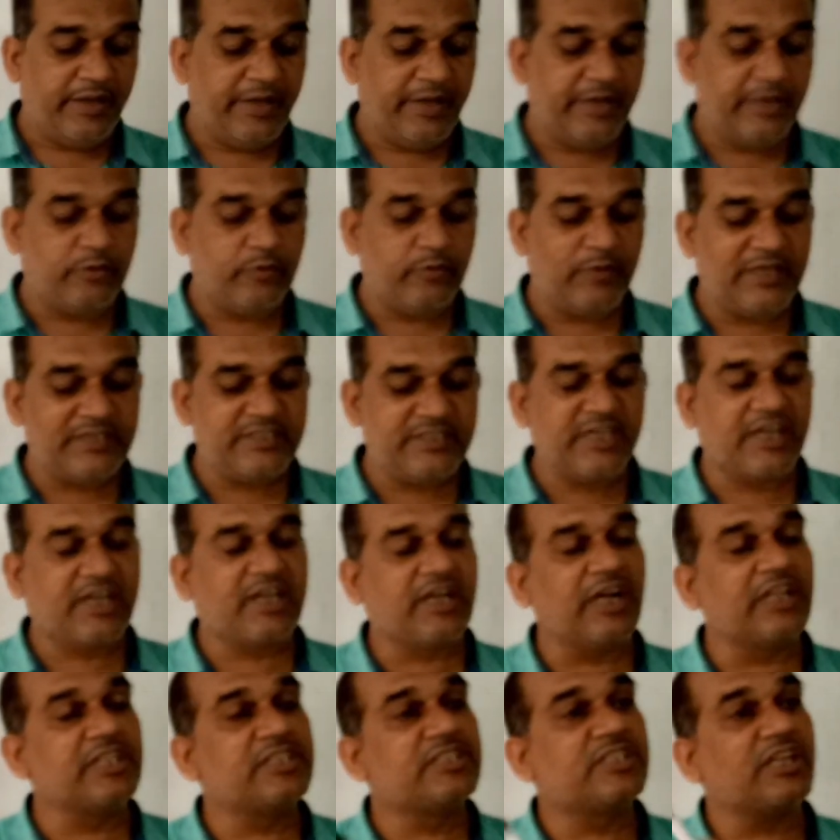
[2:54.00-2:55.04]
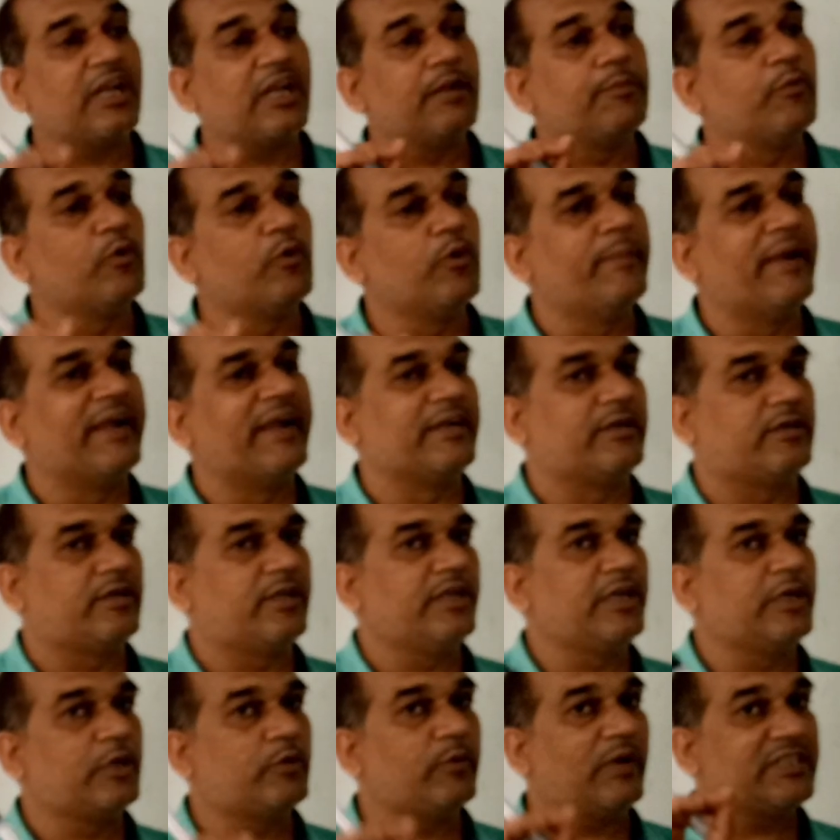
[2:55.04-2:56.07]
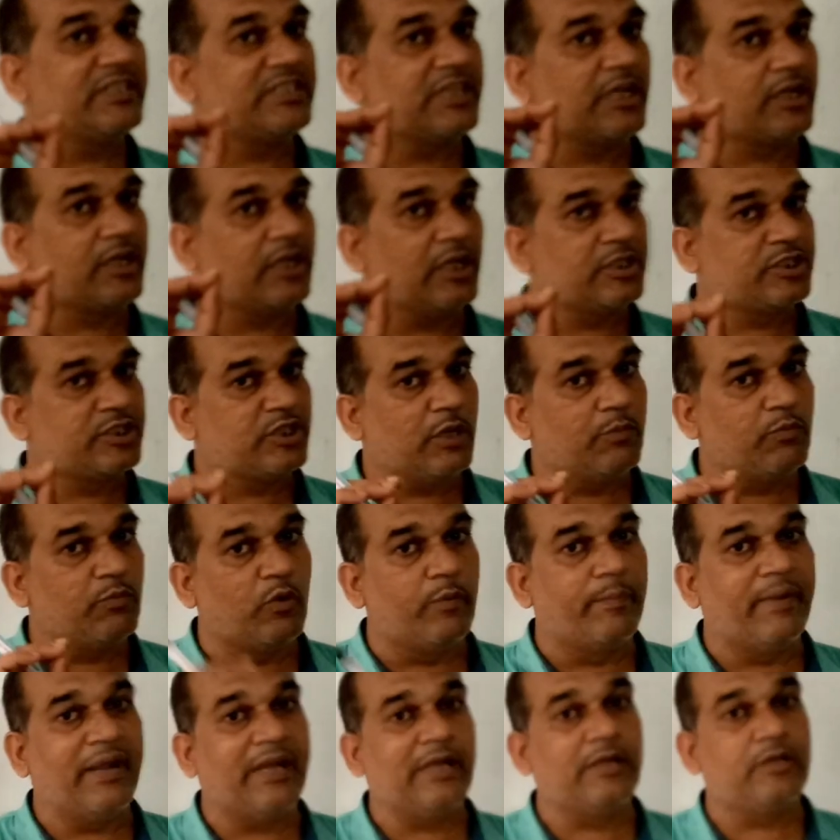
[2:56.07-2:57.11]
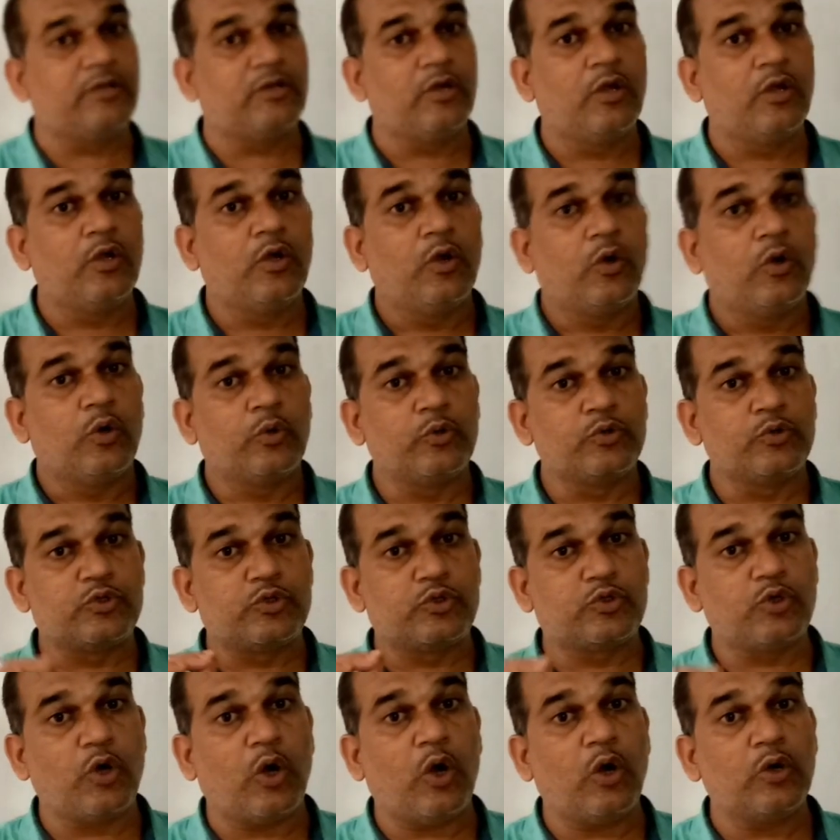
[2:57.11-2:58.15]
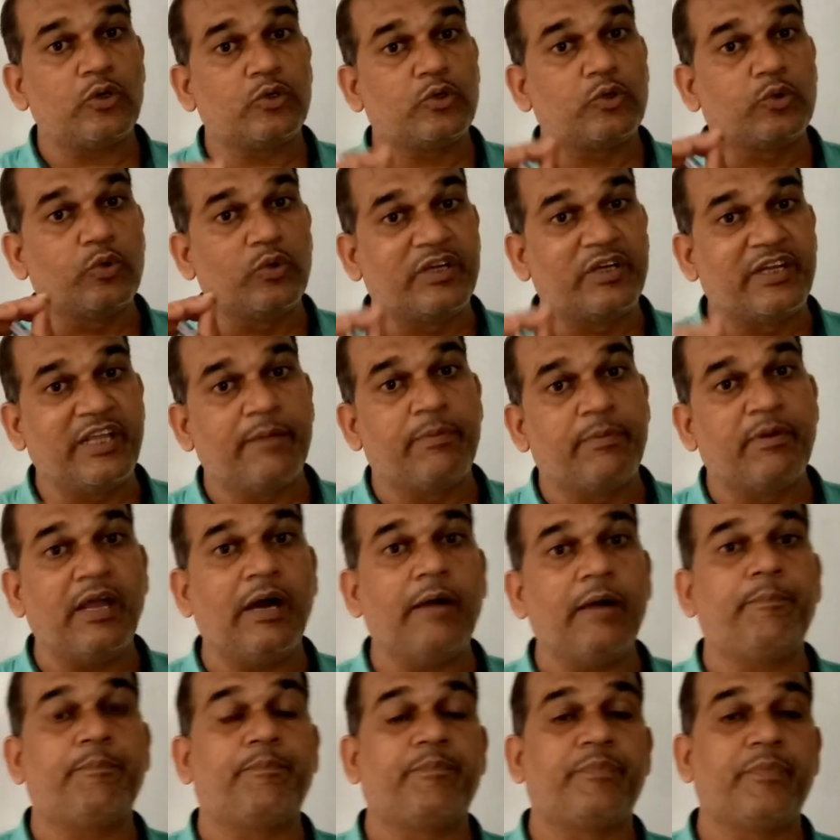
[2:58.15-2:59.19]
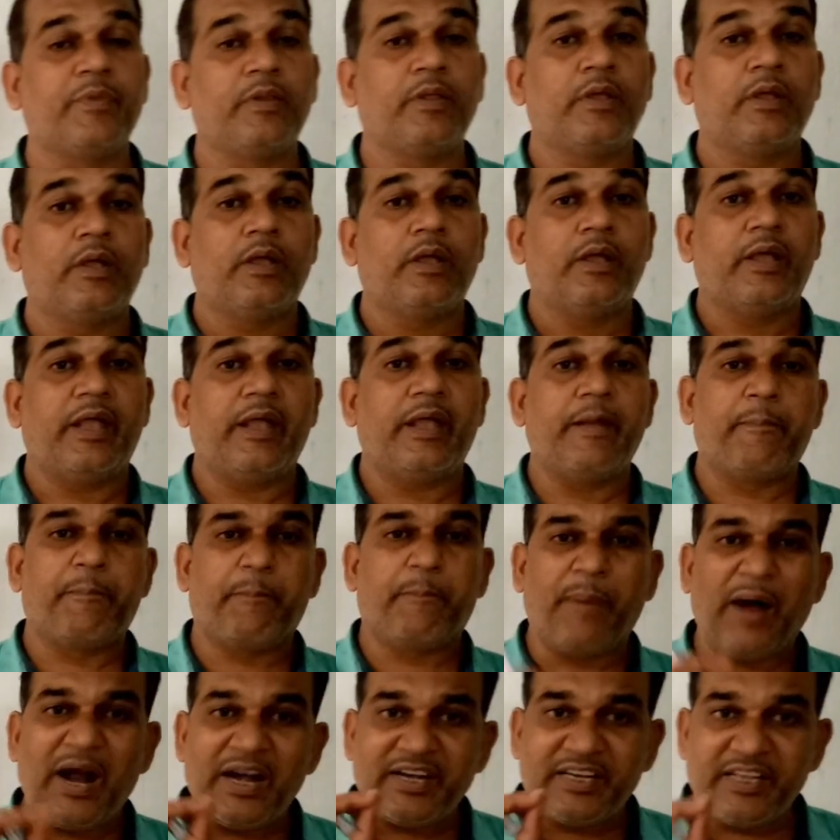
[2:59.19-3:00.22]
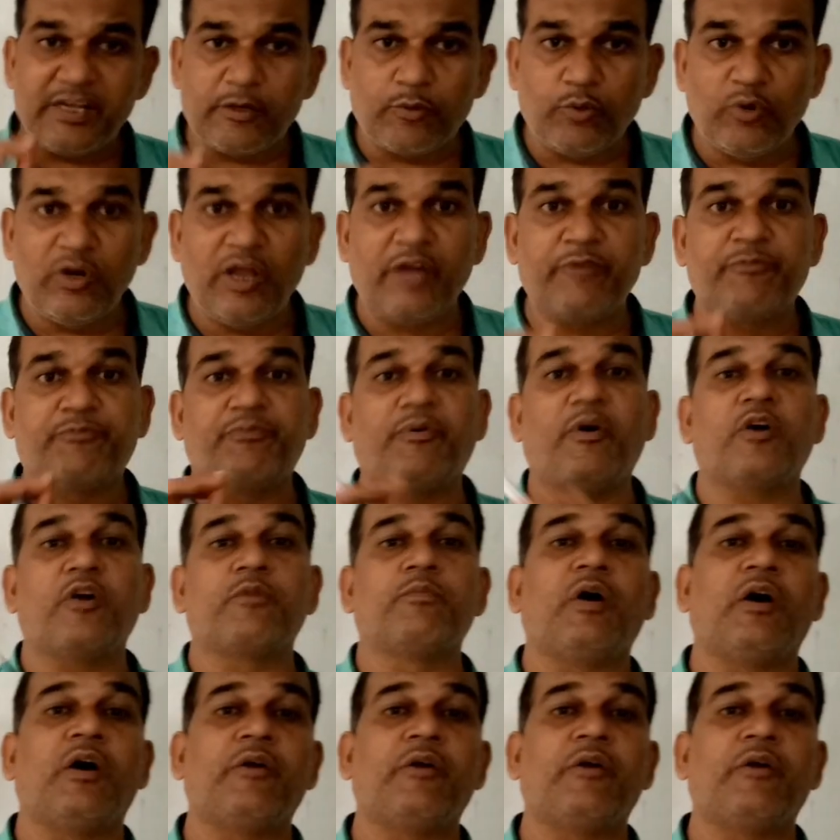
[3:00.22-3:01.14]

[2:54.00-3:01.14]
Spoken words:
it was a cultural movement. It was a cultural movement who sought to develop a particular form